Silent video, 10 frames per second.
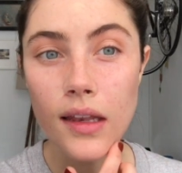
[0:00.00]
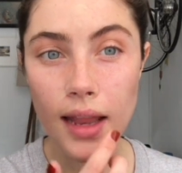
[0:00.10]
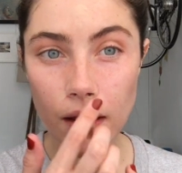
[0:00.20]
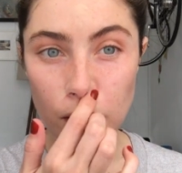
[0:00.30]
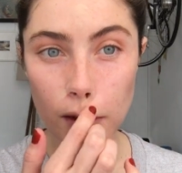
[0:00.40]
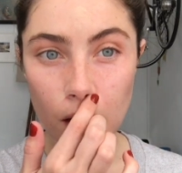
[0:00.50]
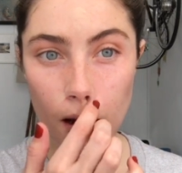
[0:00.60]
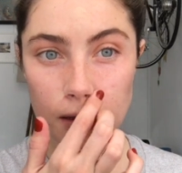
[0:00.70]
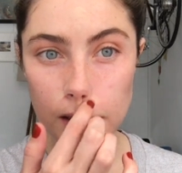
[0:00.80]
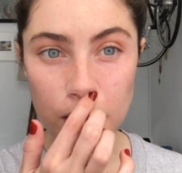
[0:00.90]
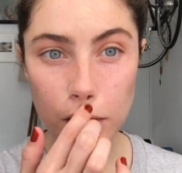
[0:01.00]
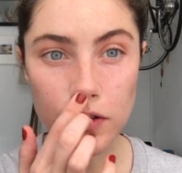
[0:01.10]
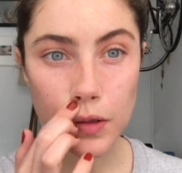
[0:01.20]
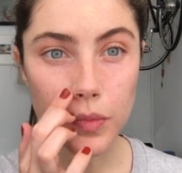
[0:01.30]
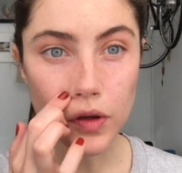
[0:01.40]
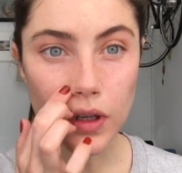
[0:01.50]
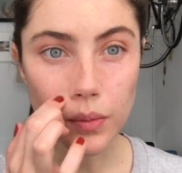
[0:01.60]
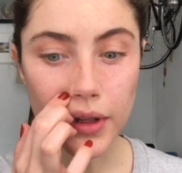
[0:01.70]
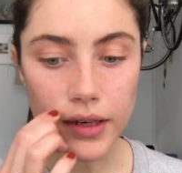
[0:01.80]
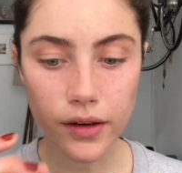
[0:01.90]
Now you can also use a beauty
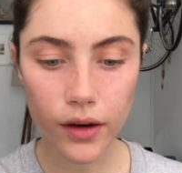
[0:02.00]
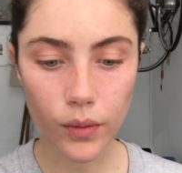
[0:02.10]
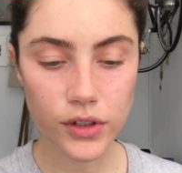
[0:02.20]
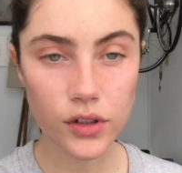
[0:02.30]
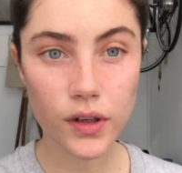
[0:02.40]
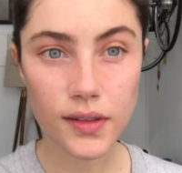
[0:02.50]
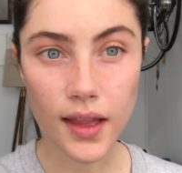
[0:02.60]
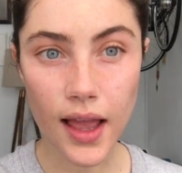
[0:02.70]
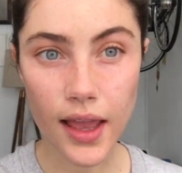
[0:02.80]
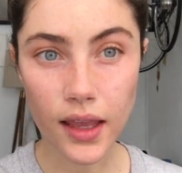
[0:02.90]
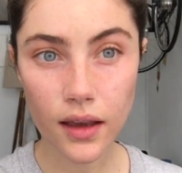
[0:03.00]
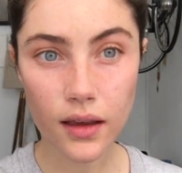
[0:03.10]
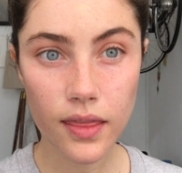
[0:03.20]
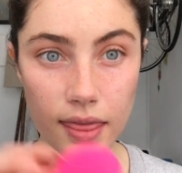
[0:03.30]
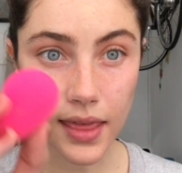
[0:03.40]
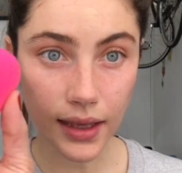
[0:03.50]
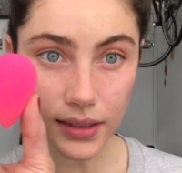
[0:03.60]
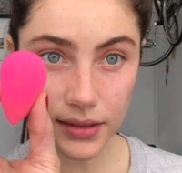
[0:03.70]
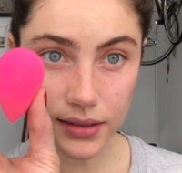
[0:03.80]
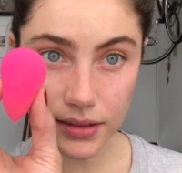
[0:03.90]
blender, which looks like this.
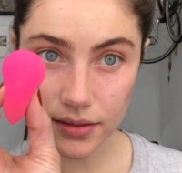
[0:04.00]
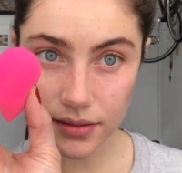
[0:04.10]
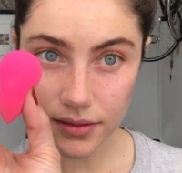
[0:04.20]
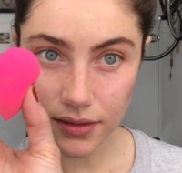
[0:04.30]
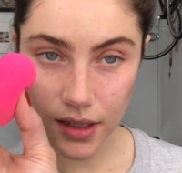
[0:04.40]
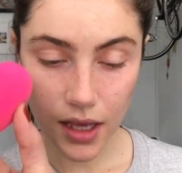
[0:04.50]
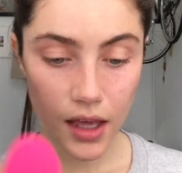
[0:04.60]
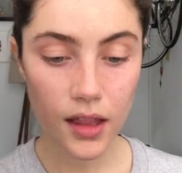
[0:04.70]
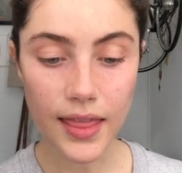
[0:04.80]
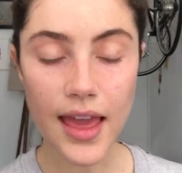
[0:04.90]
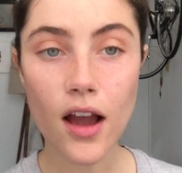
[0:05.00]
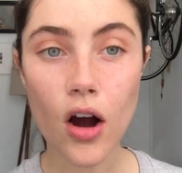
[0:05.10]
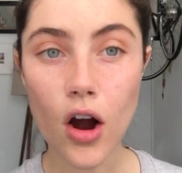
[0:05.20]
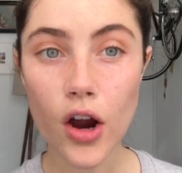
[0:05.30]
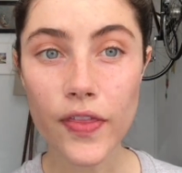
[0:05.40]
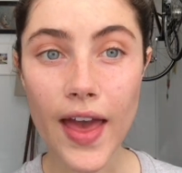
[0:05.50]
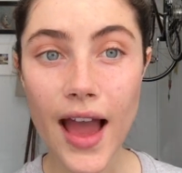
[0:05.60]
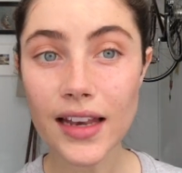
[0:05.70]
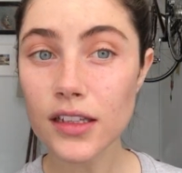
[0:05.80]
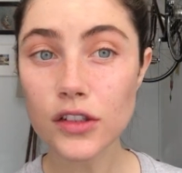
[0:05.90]
They are
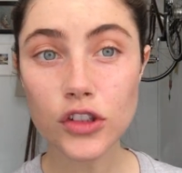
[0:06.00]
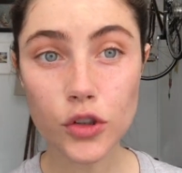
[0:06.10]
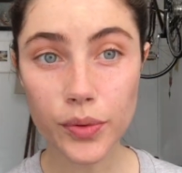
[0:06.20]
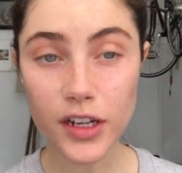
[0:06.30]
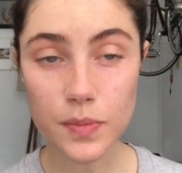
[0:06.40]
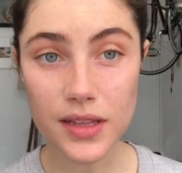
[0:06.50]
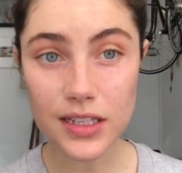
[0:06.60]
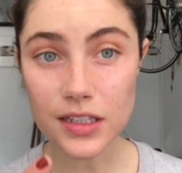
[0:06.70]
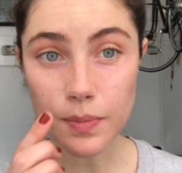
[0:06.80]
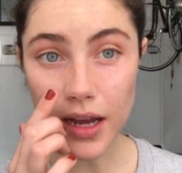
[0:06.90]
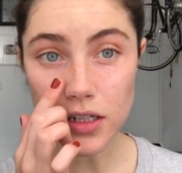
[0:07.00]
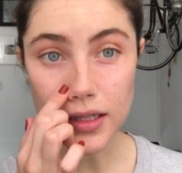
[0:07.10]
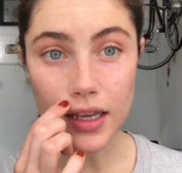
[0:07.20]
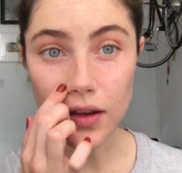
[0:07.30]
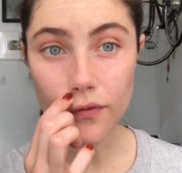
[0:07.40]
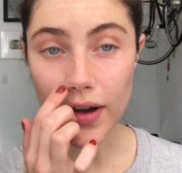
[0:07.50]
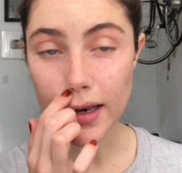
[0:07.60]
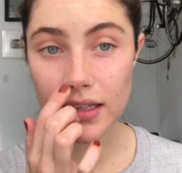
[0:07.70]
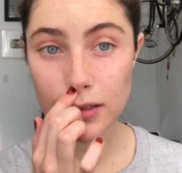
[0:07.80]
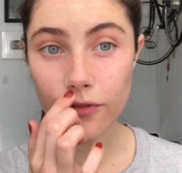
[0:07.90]
that super expensive sponge that you can
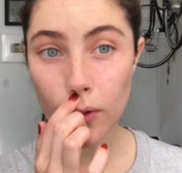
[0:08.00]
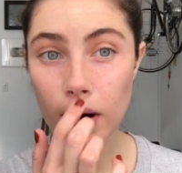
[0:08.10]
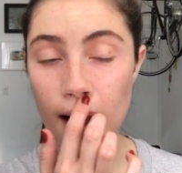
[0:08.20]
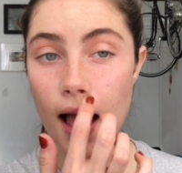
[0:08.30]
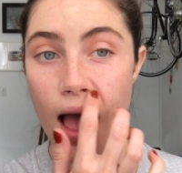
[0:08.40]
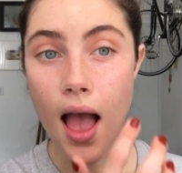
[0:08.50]
find at Sephora.